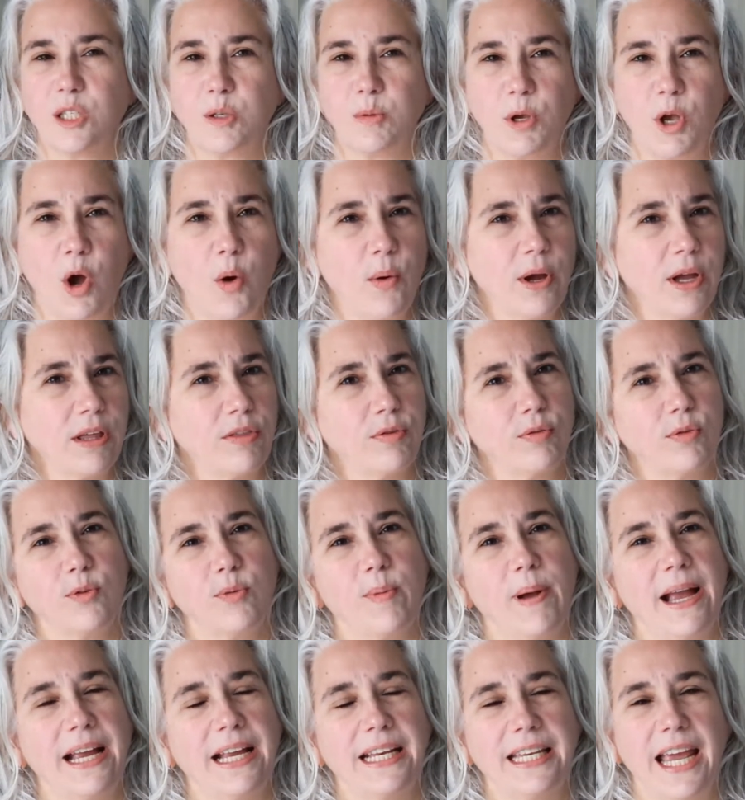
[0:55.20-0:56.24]
going through
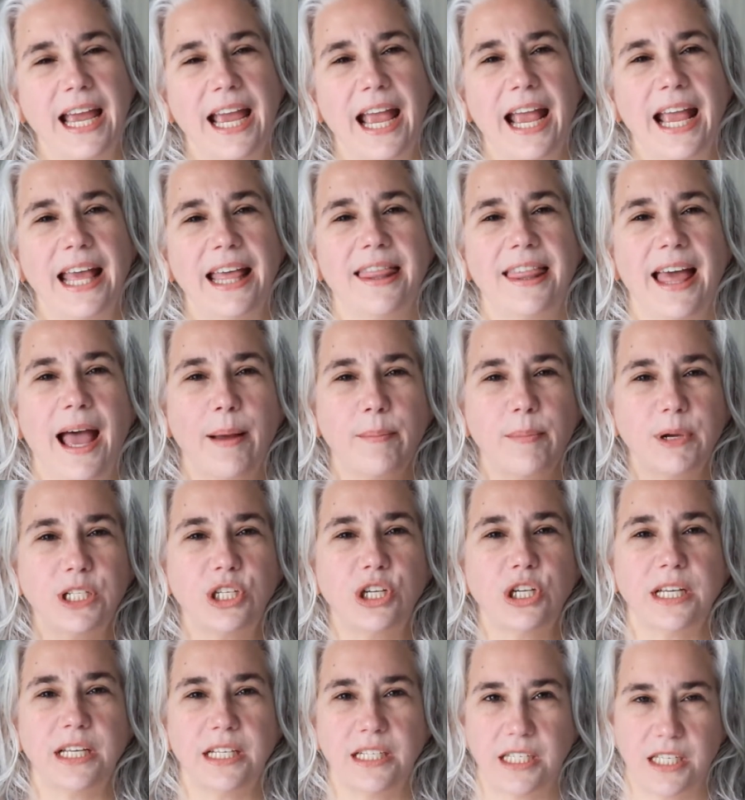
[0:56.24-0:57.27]
my day that
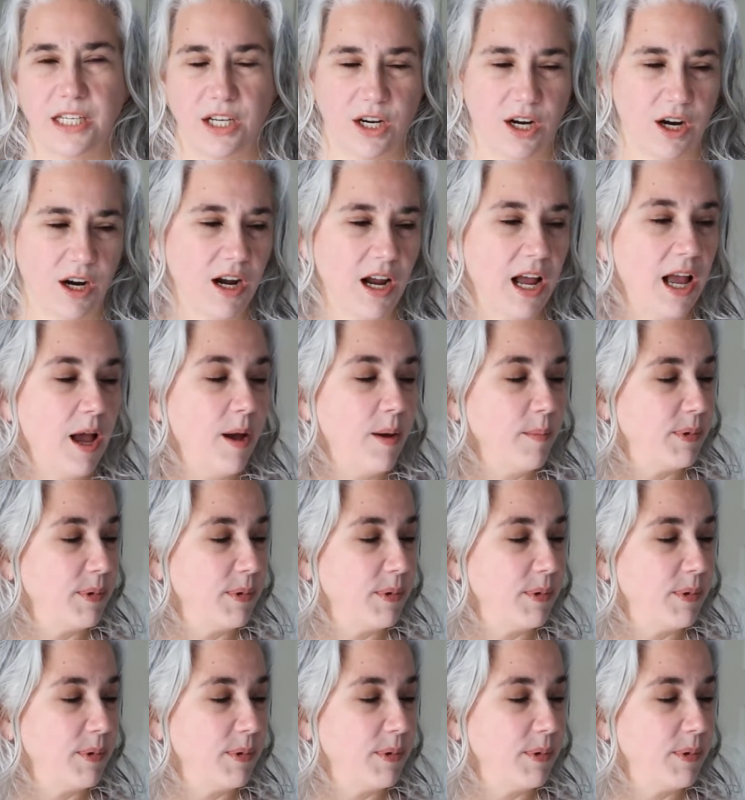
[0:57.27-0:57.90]
much easier,